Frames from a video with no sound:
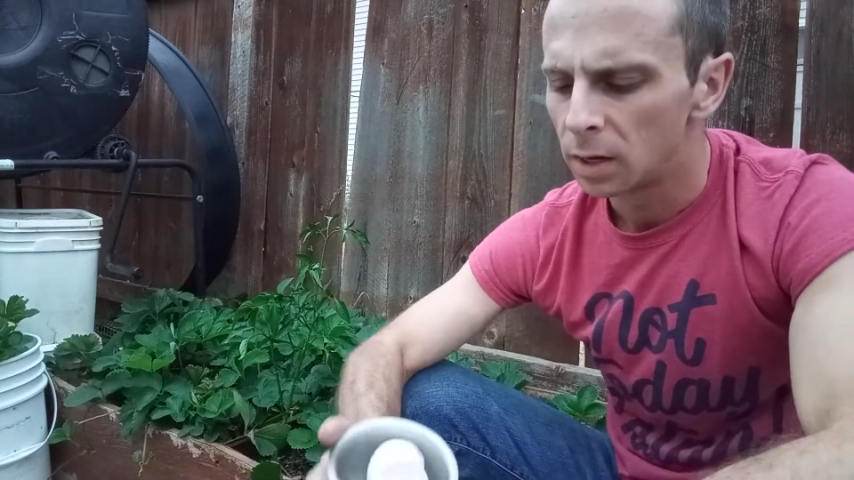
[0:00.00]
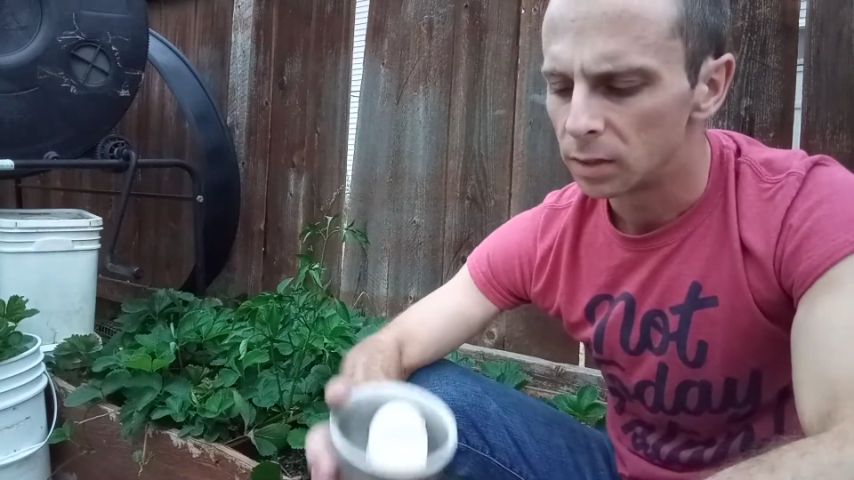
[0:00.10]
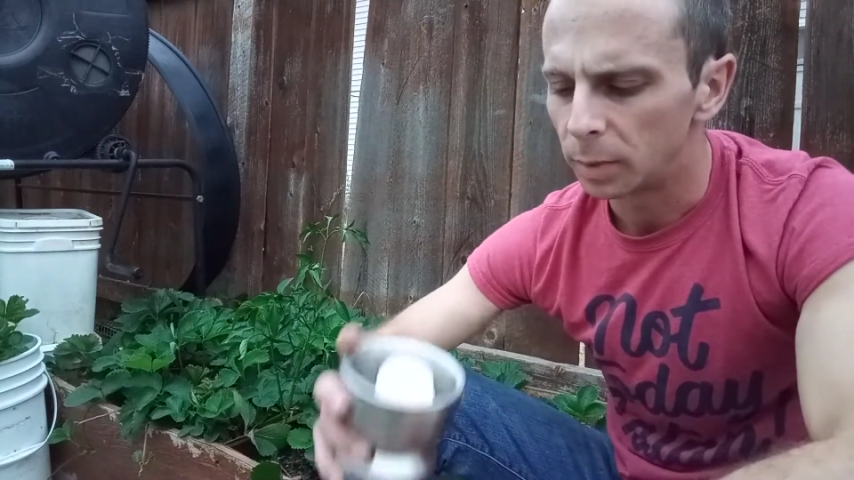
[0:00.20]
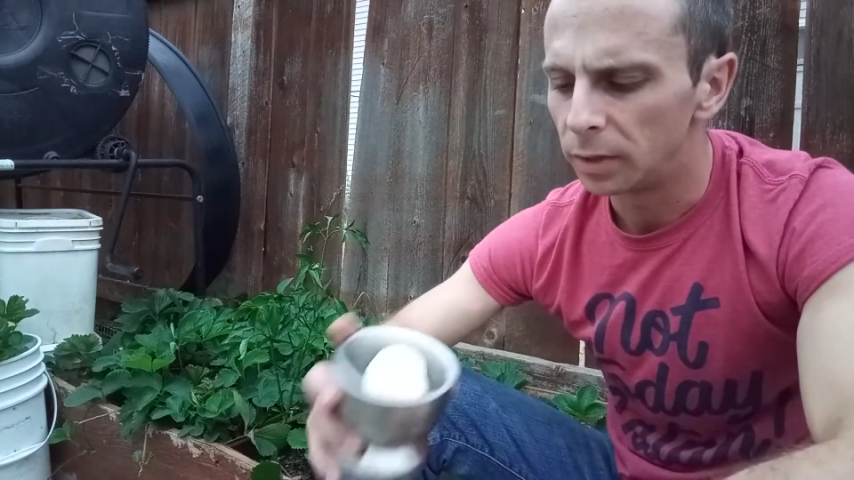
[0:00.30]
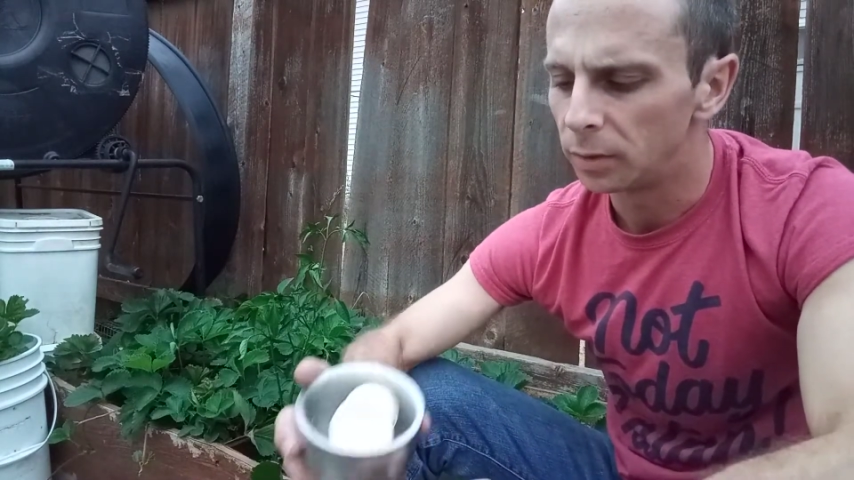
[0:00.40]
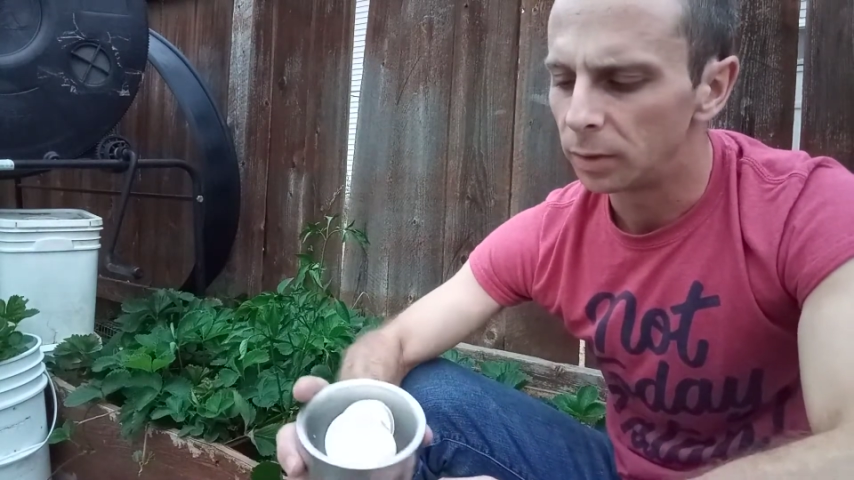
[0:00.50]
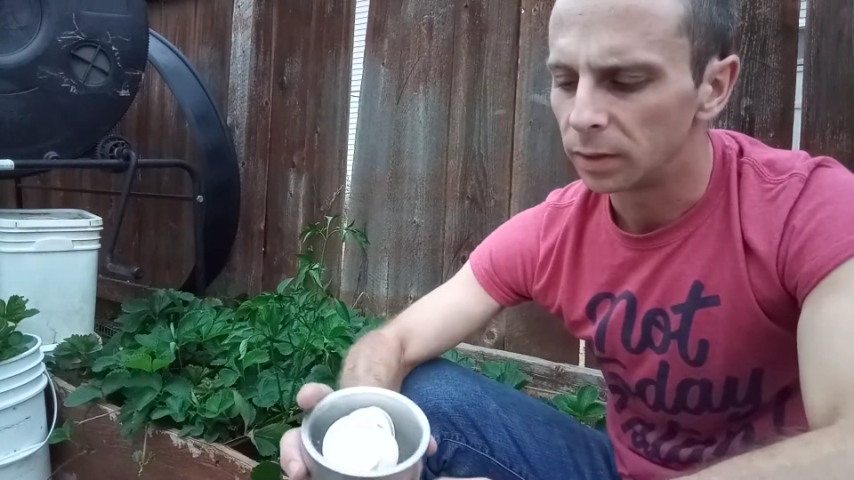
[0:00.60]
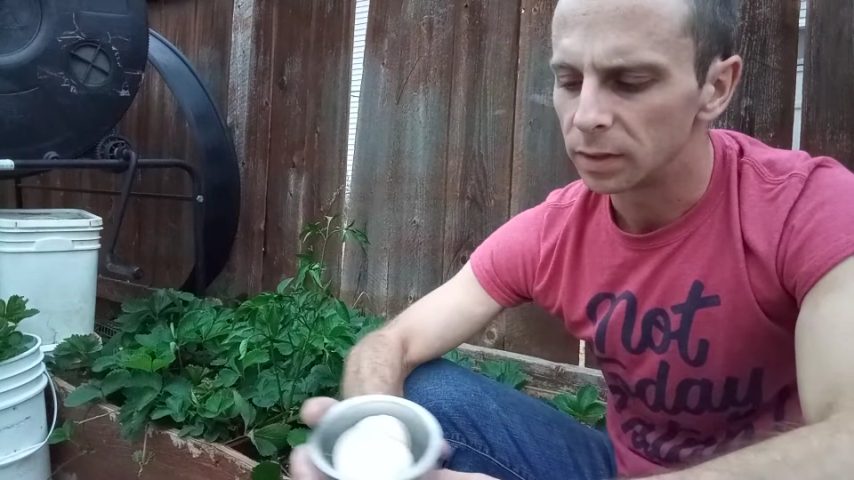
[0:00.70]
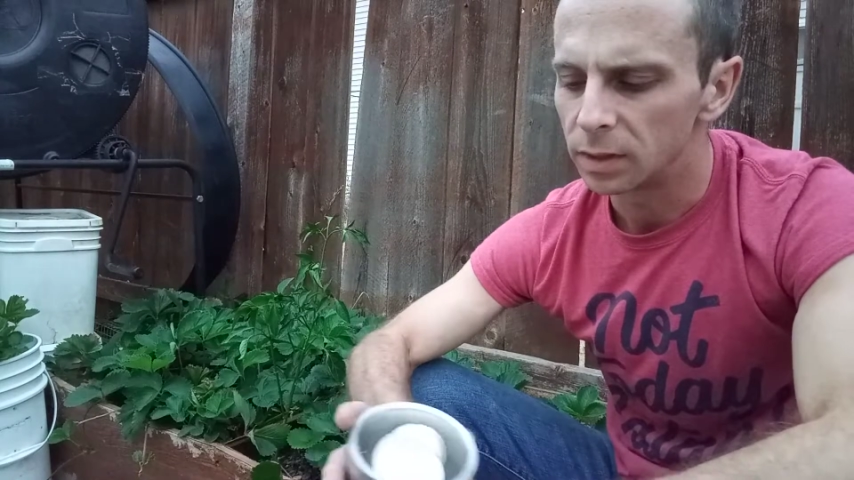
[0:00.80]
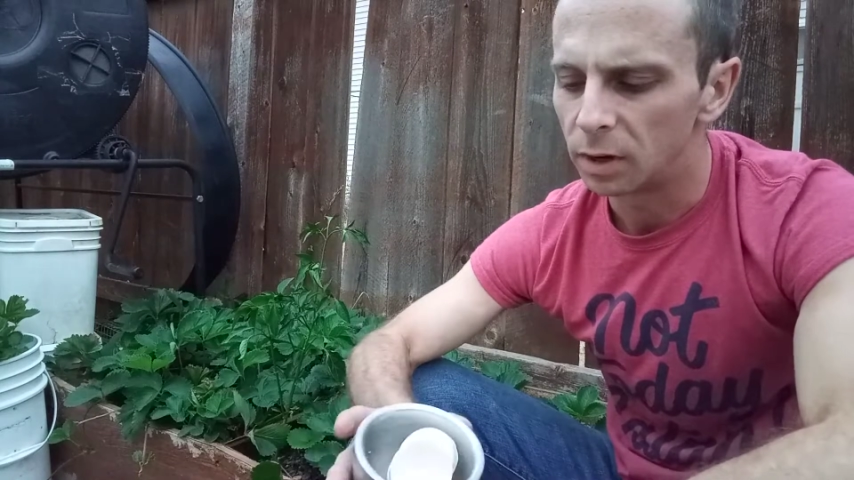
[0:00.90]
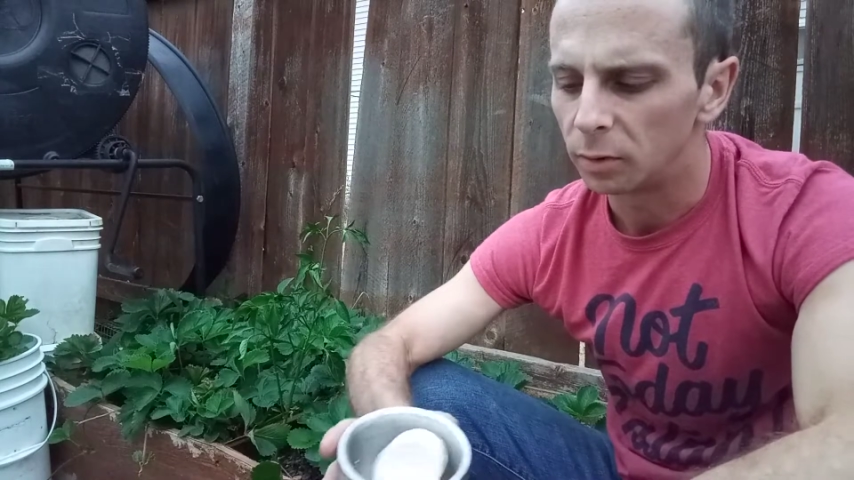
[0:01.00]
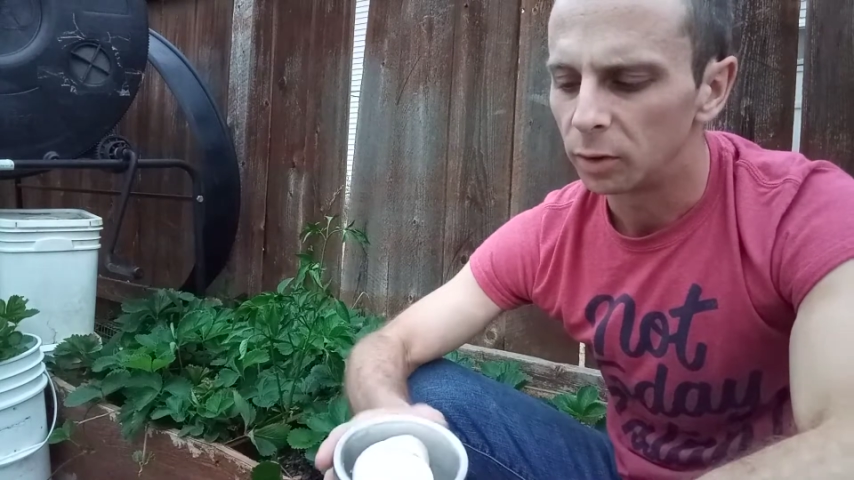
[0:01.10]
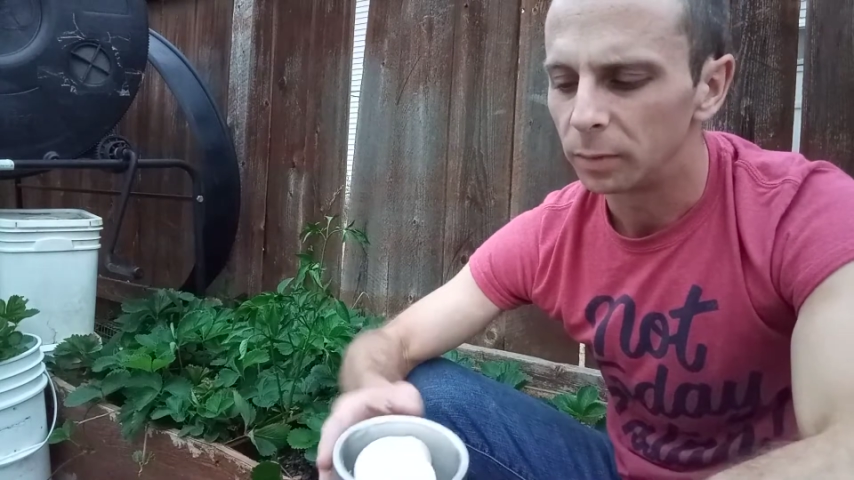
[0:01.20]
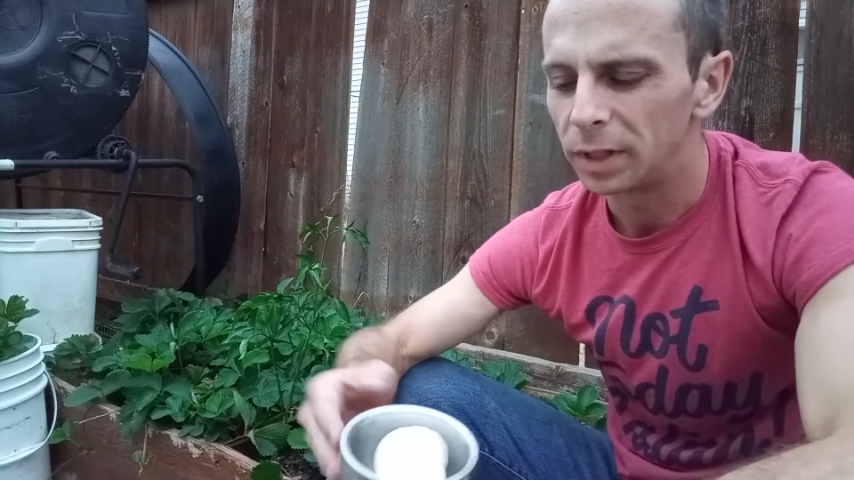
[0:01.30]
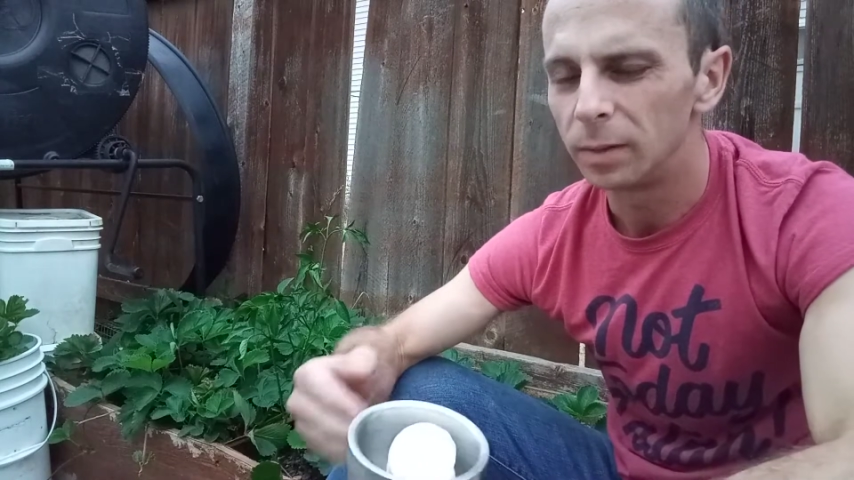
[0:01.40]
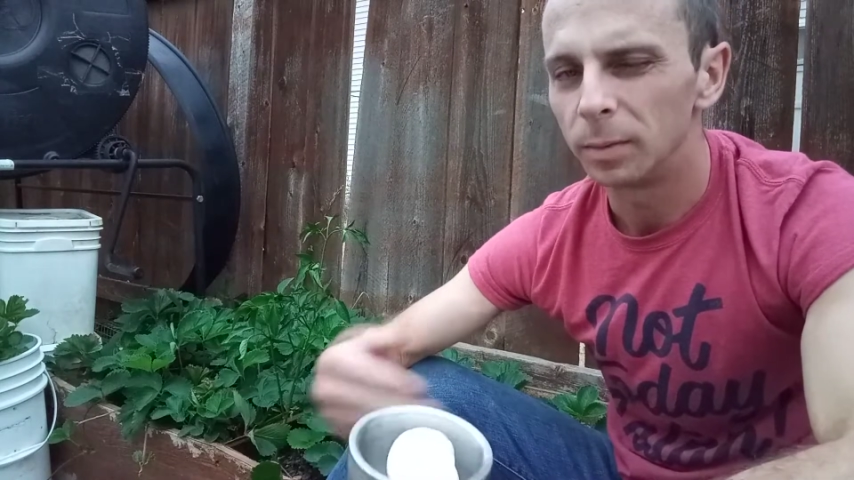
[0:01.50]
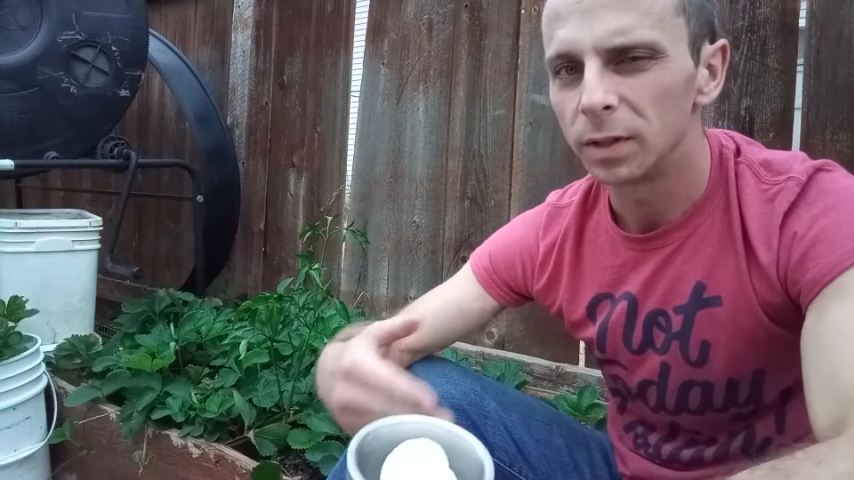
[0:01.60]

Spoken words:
So by doing this, not only are we keeping